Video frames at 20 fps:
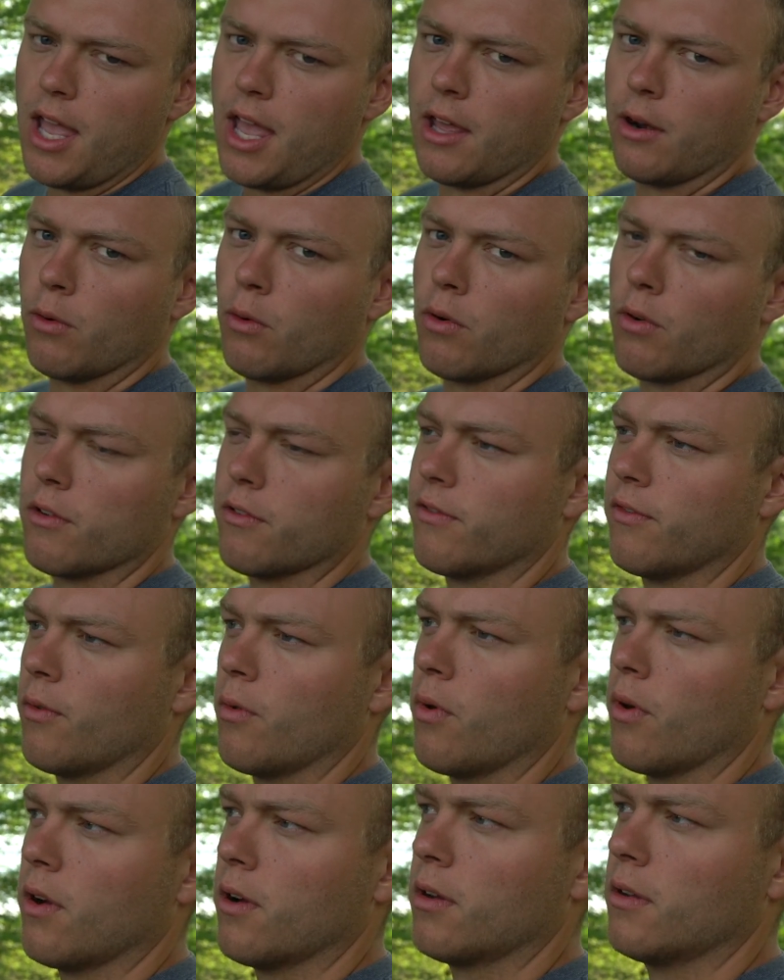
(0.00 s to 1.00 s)
in order
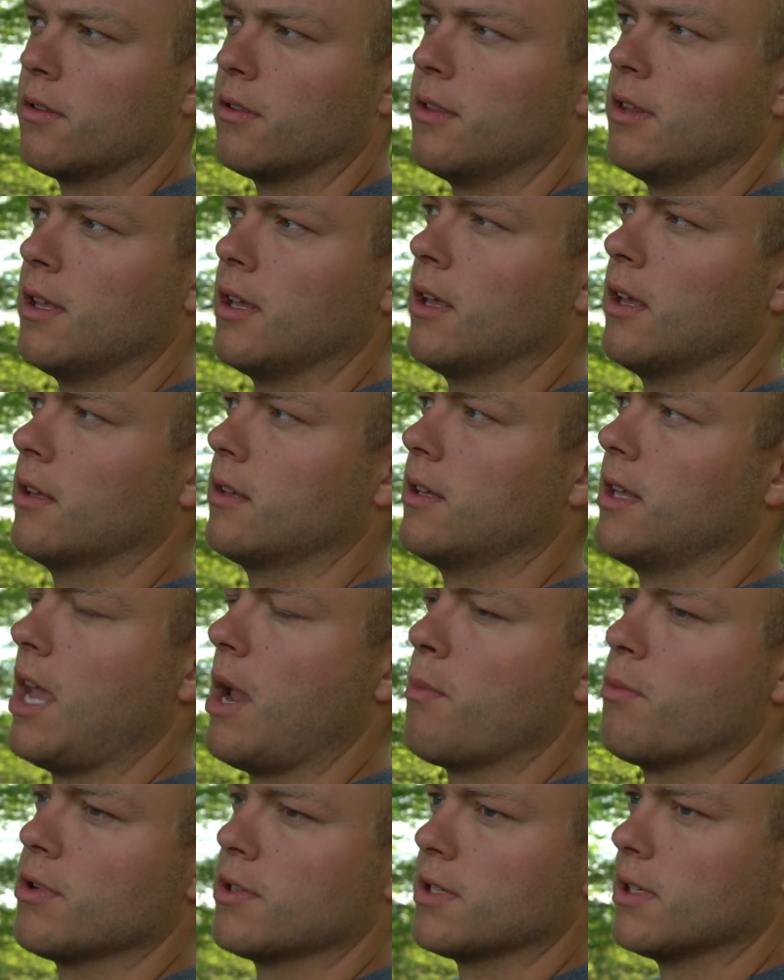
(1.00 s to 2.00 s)
for the
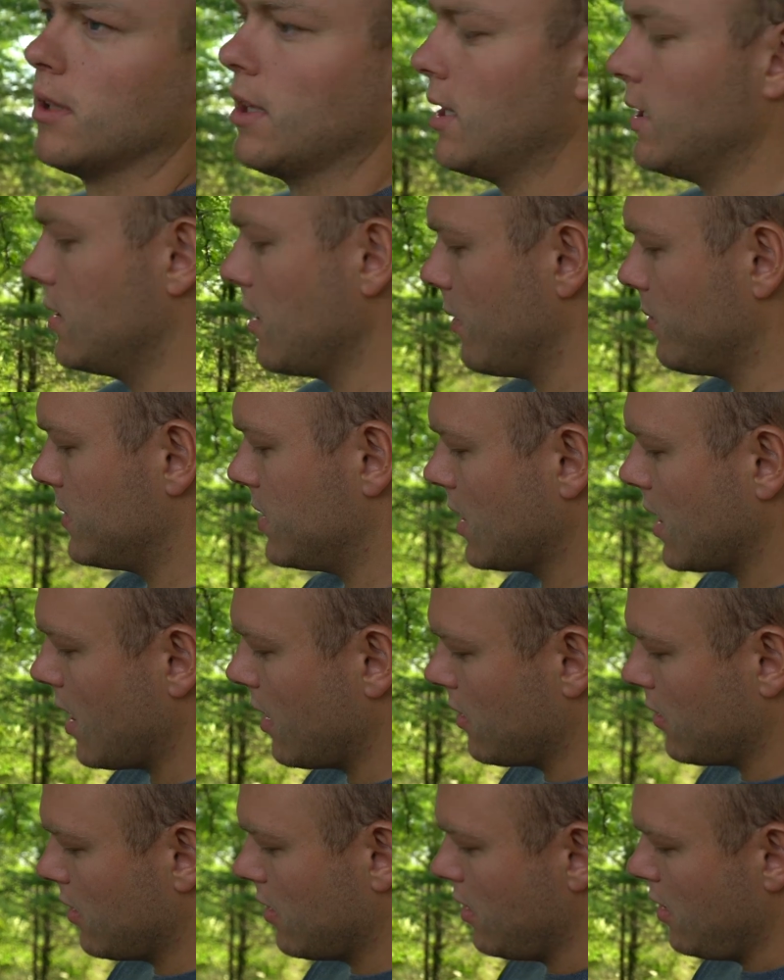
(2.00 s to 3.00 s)
cameras to link up
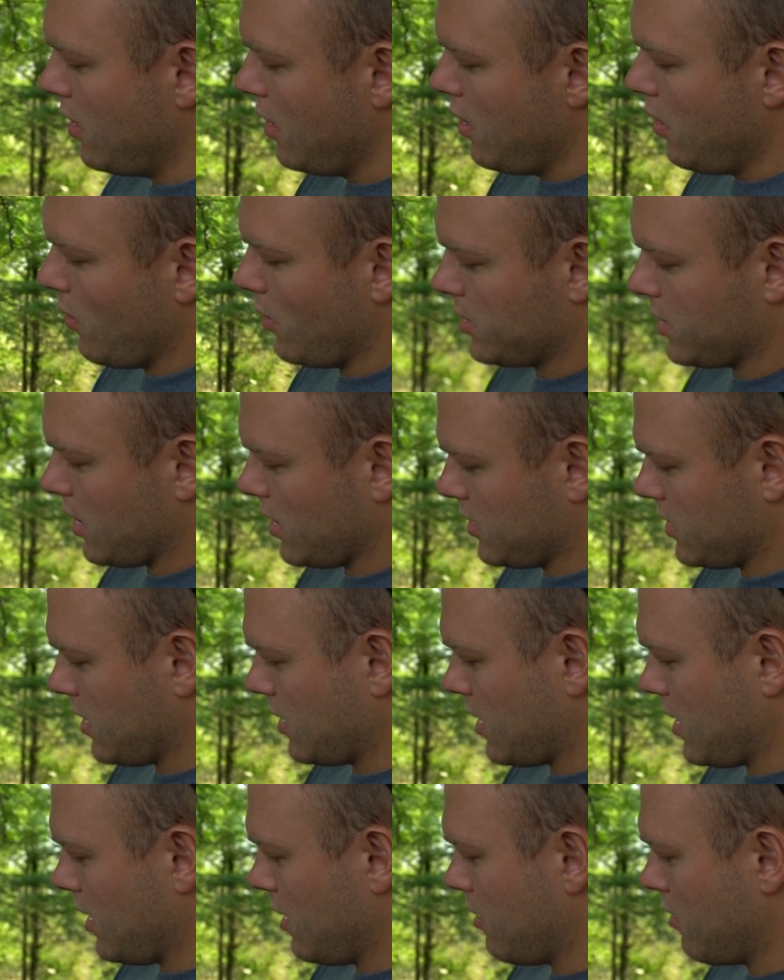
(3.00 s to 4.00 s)
together which I'll
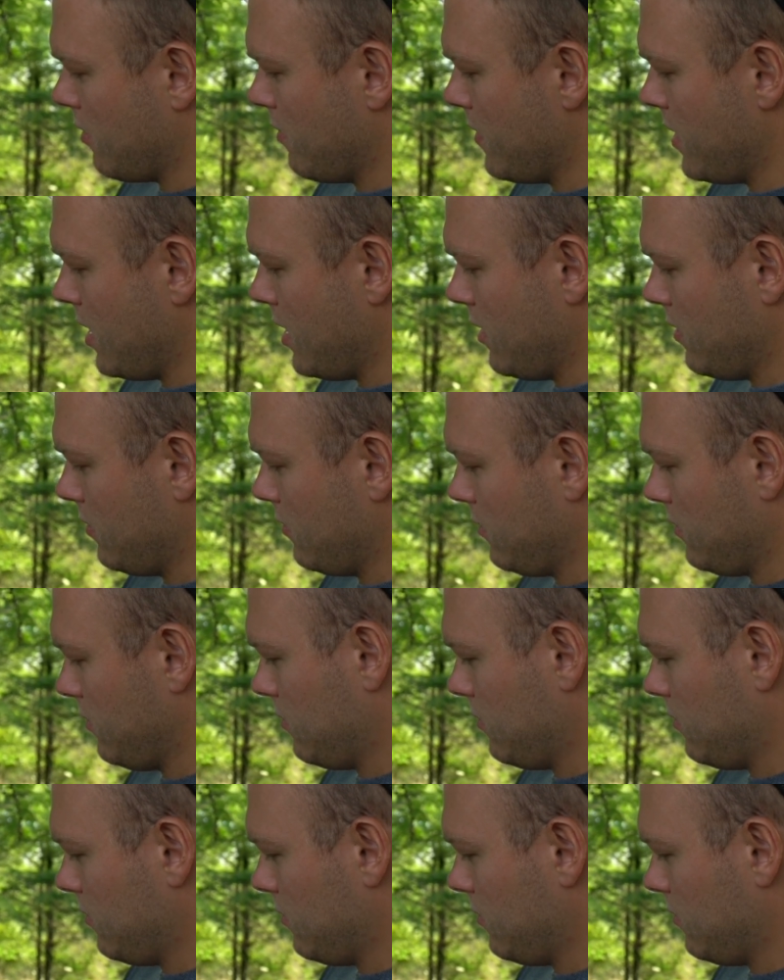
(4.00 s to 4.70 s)
set that here in a minute